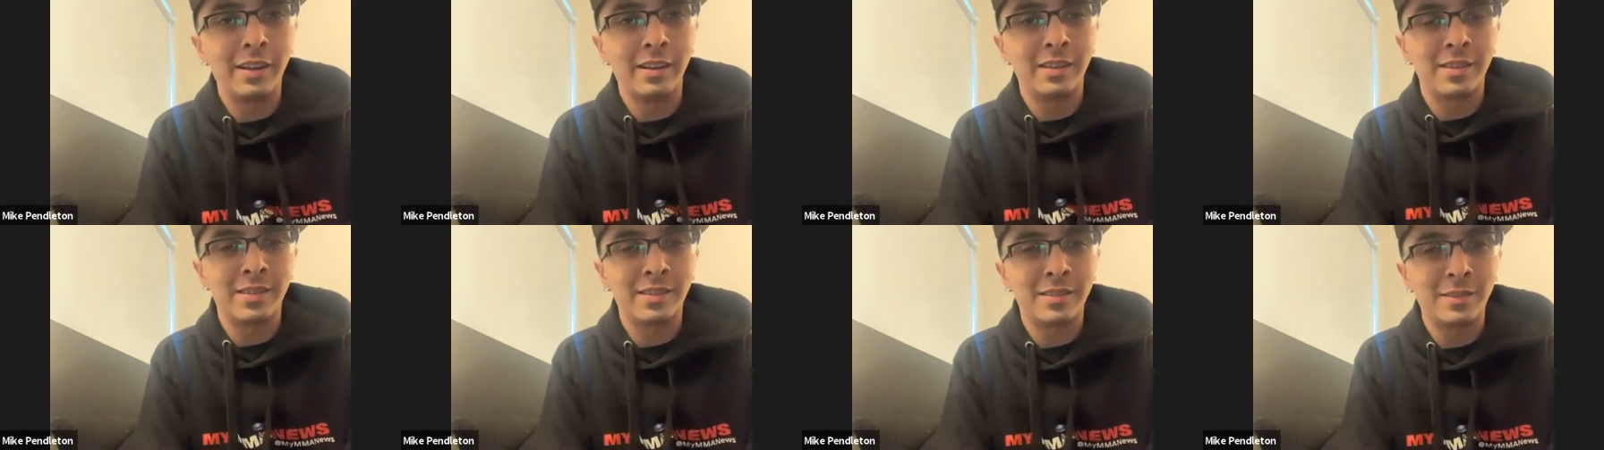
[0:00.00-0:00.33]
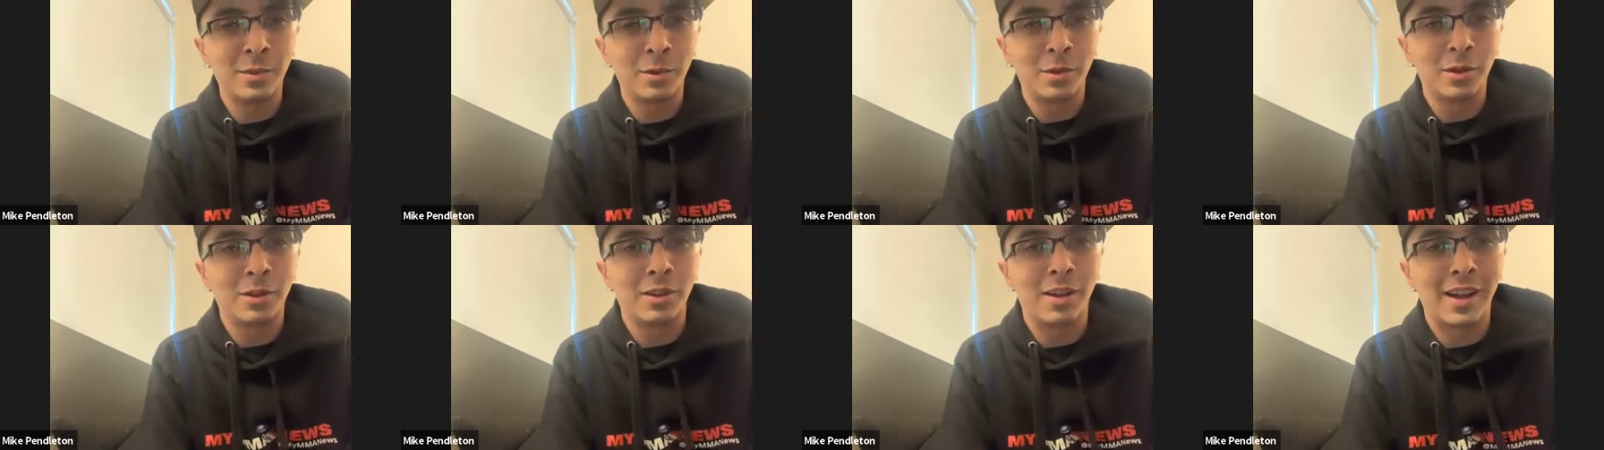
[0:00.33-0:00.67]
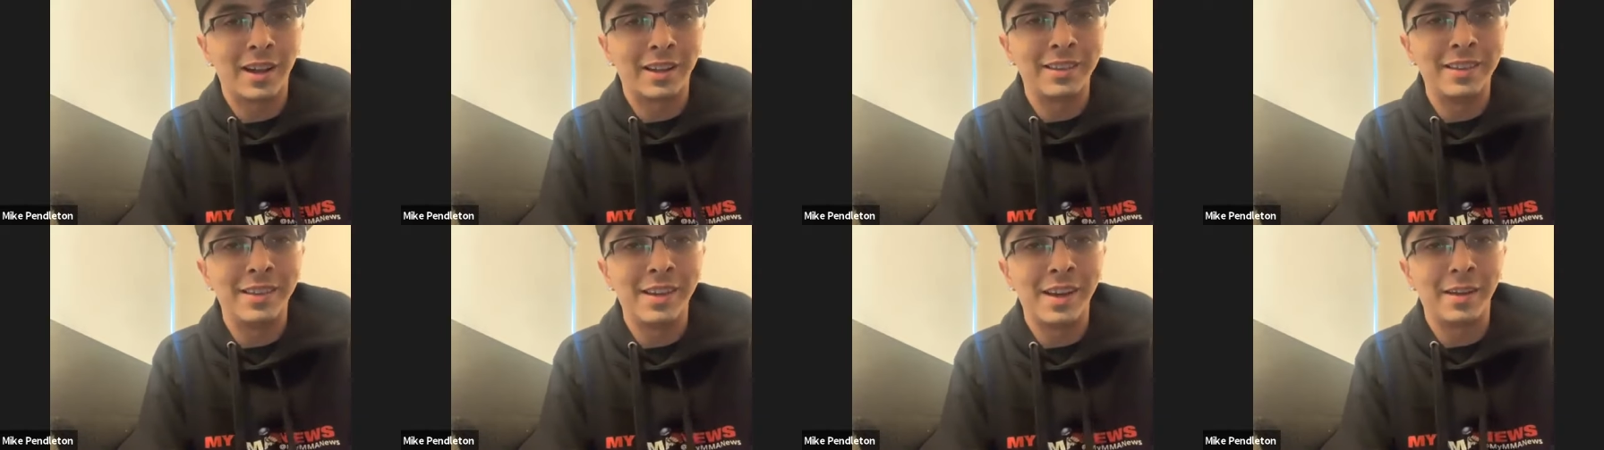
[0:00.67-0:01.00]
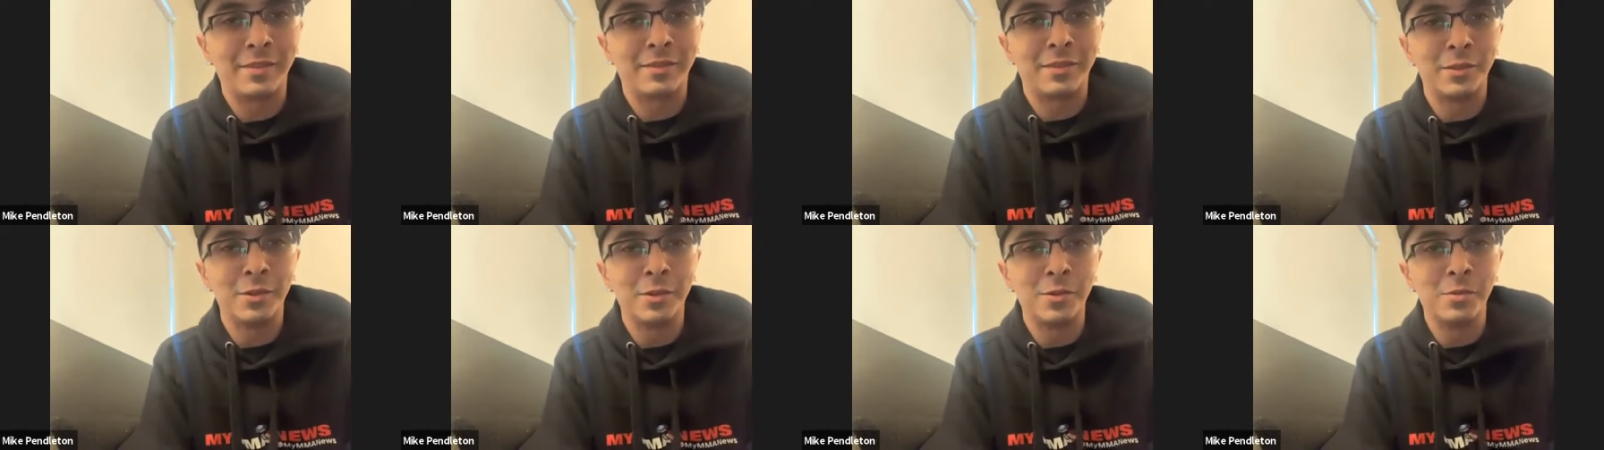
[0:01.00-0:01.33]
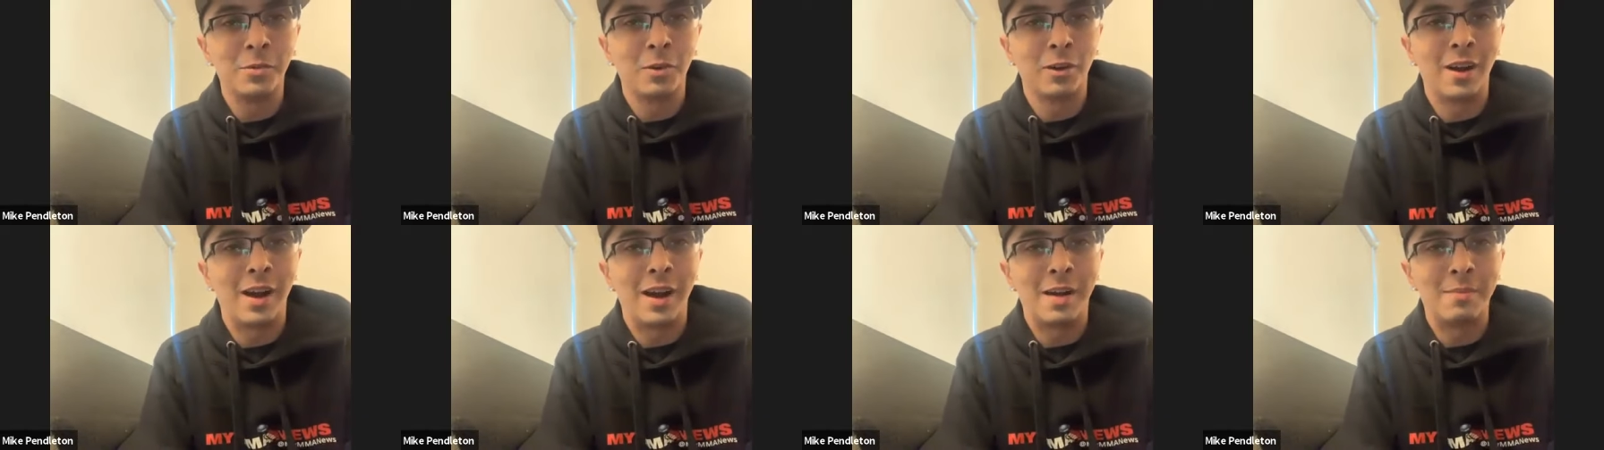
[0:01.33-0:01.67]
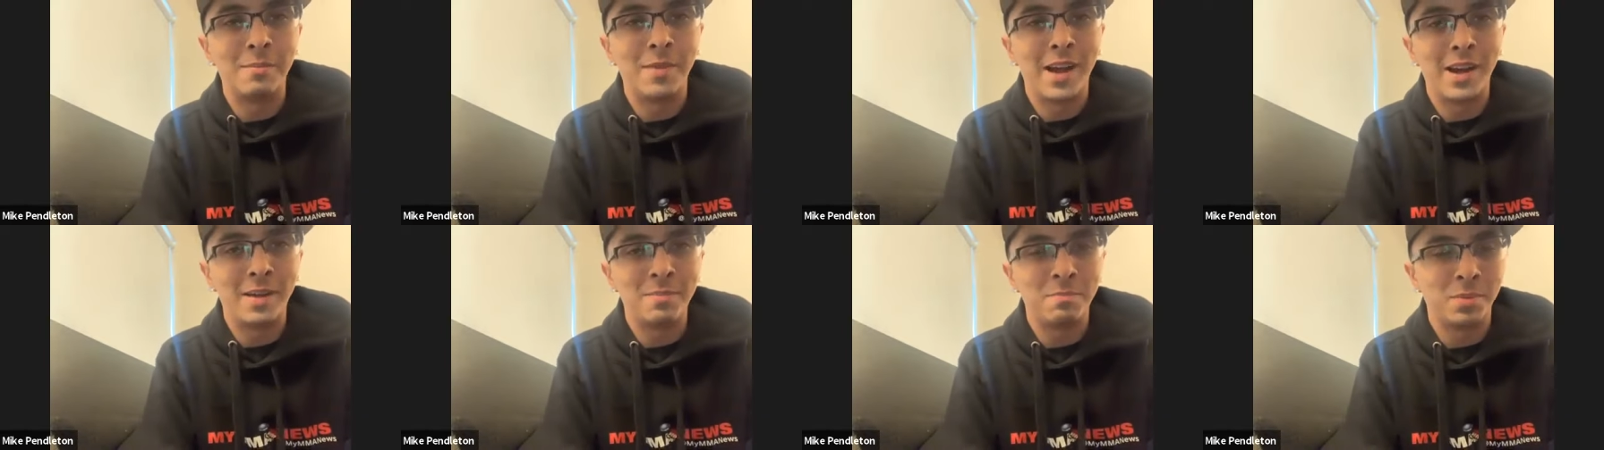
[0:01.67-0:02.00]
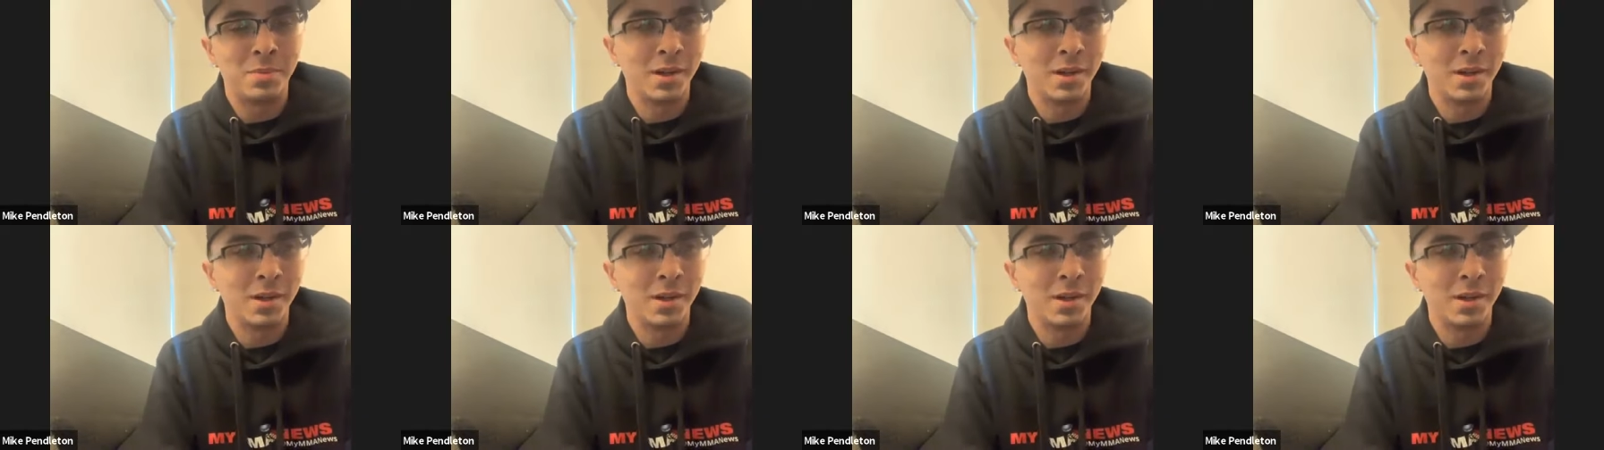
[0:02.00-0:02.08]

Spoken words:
It's 2 o'clock in the afternoon where I'm at,